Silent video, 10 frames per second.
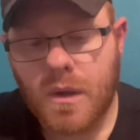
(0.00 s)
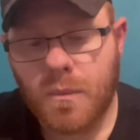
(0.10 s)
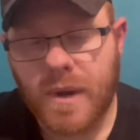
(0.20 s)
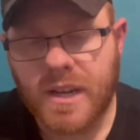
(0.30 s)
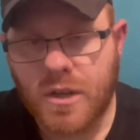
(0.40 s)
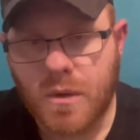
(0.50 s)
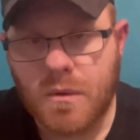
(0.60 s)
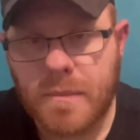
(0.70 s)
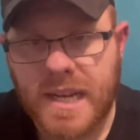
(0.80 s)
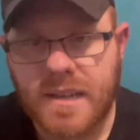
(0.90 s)
When you do the
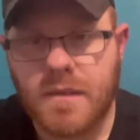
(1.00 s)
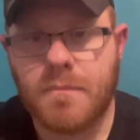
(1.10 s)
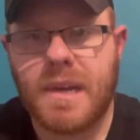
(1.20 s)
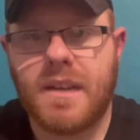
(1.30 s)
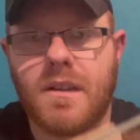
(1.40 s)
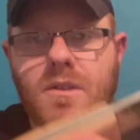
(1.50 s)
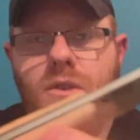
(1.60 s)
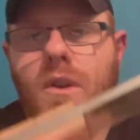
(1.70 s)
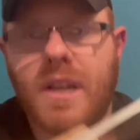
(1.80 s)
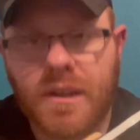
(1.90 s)
main maintenance
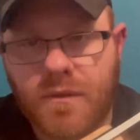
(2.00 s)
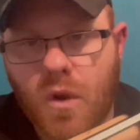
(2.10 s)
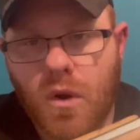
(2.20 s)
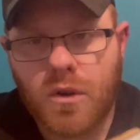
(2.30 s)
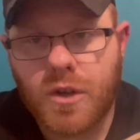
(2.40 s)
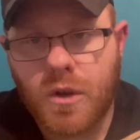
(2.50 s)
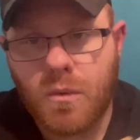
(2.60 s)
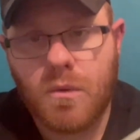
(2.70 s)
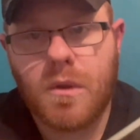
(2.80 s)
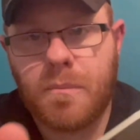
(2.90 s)
on it, you've got to
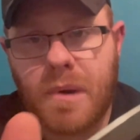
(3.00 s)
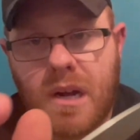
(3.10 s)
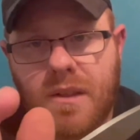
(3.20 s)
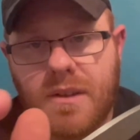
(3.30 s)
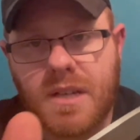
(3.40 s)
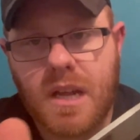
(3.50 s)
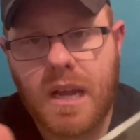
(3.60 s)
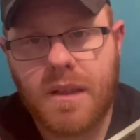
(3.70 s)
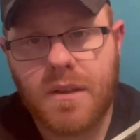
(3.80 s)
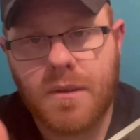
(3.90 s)
do the back of the, uh,
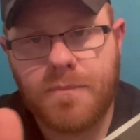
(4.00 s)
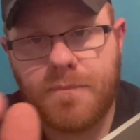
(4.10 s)
the,